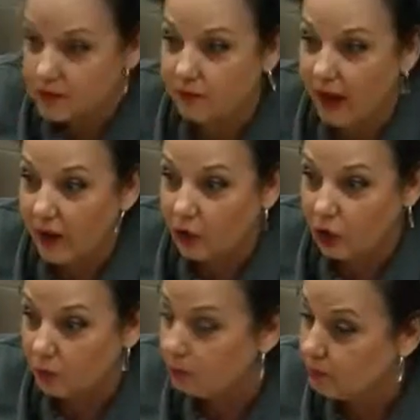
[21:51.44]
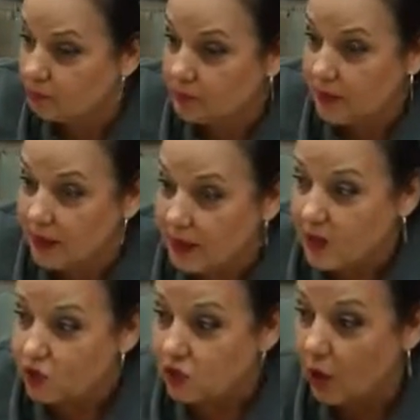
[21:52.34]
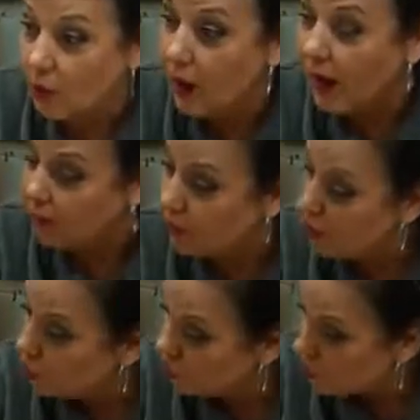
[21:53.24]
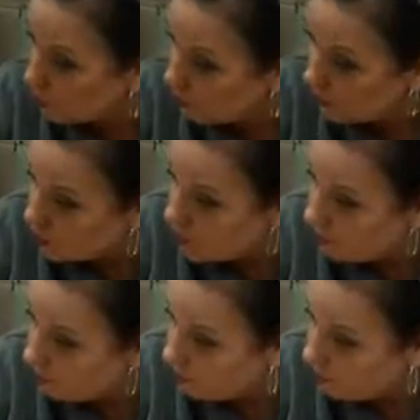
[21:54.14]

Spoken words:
value. So I think you did a great job.